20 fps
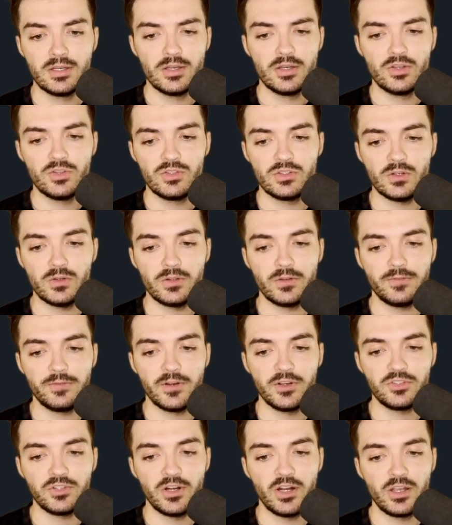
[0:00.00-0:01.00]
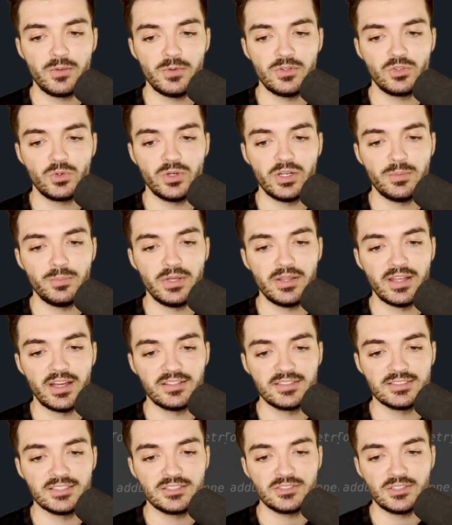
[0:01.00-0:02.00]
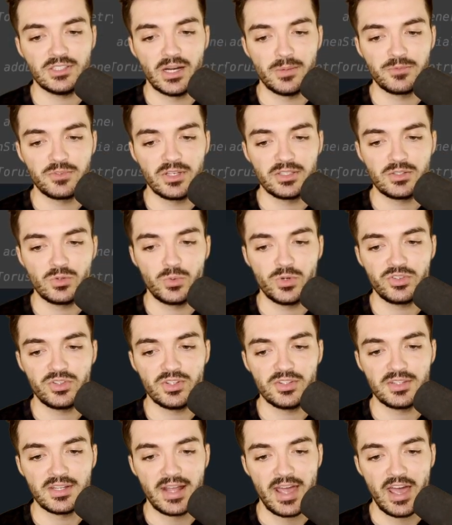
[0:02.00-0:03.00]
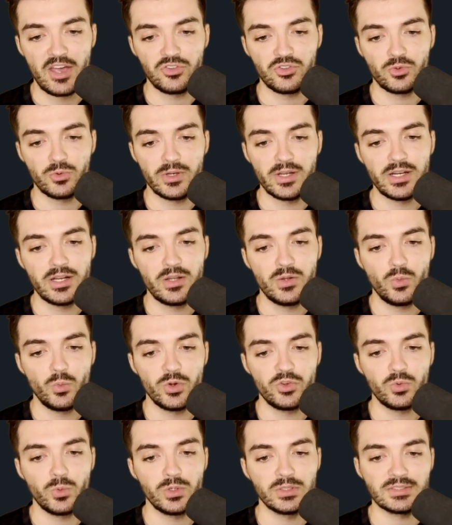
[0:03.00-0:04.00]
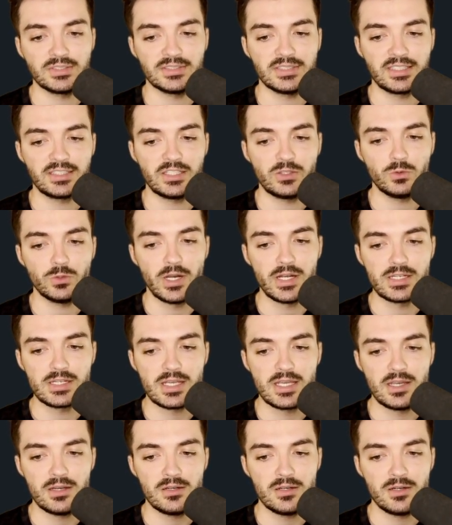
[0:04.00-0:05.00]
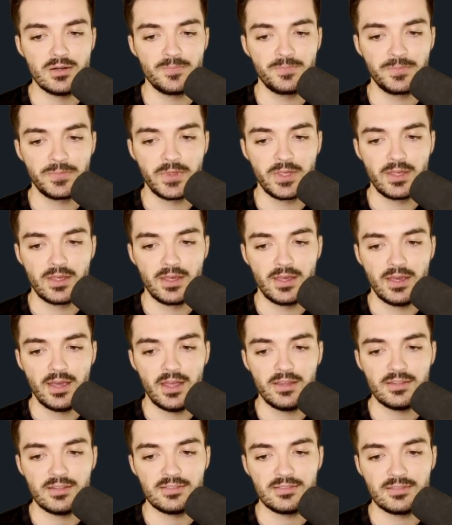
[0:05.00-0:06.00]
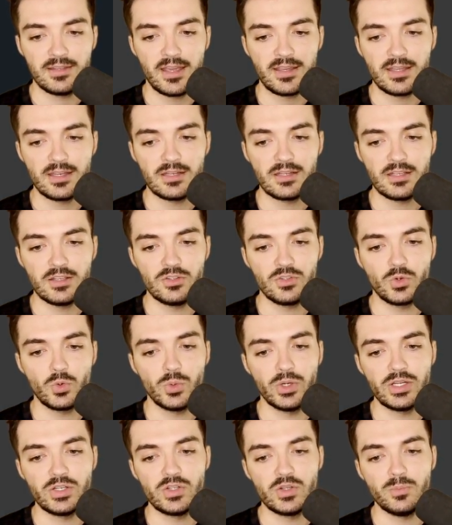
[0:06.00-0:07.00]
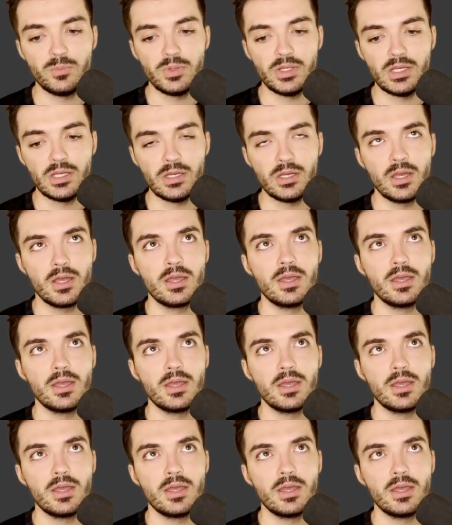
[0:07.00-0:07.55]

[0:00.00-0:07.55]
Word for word: So the first argument is going to be that circle object, which is an asteroid, which we're selecting right here. And the second is going to be